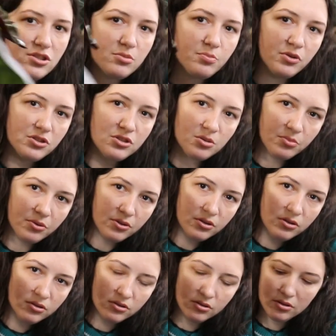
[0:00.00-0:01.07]
as
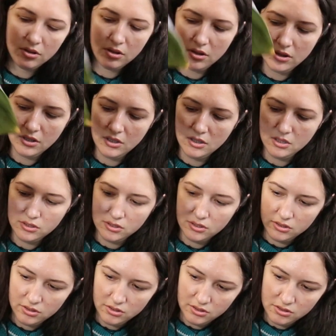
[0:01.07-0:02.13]
possible.
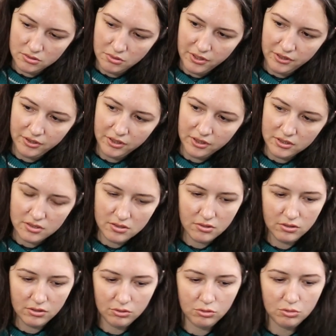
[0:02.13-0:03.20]
So I think it's
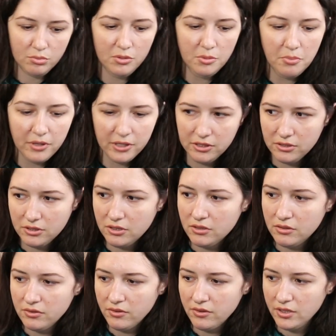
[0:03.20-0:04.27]
going to be better
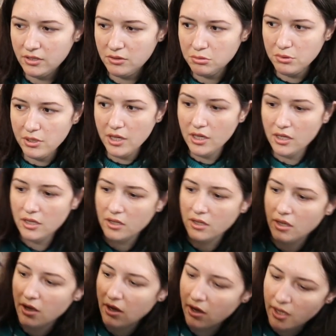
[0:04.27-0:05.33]
that way,
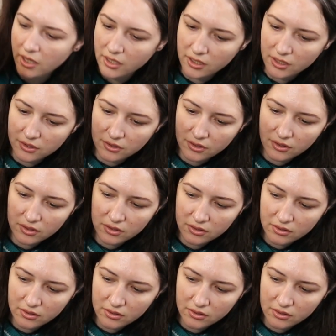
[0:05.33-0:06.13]
and